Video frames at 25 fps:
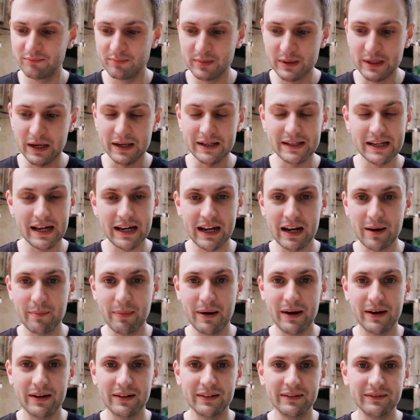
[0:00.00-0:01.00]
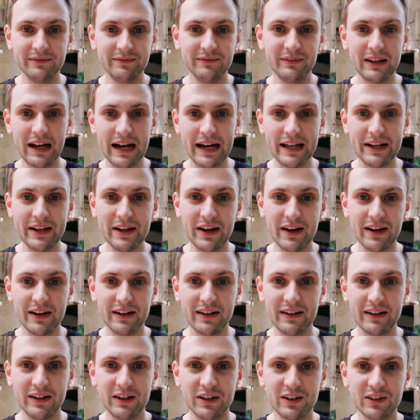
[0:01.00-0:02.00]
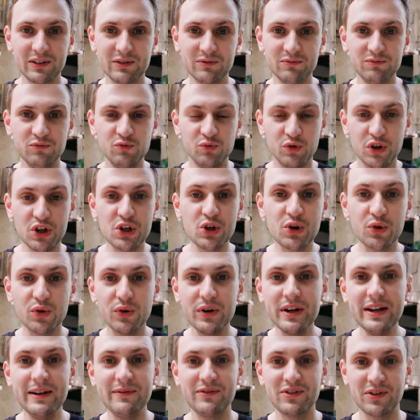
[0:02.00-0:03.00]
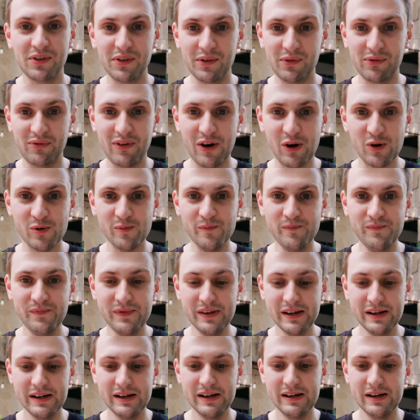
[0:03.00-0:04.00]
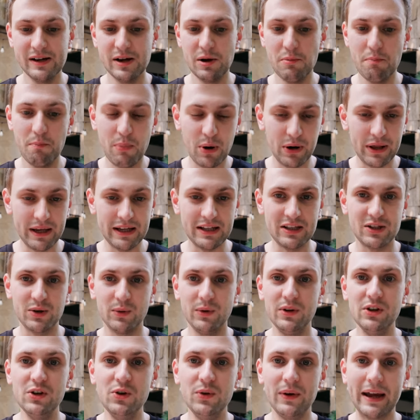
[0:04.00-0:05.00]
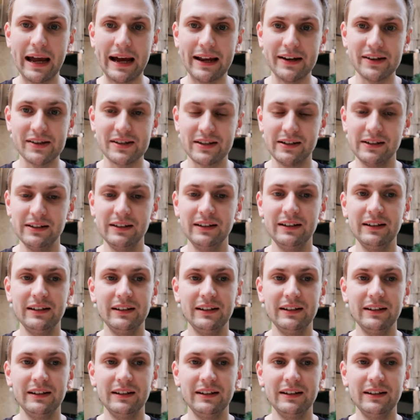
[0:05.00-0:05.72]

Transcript: started taking apart, and retrieved the film, put it into a new canister,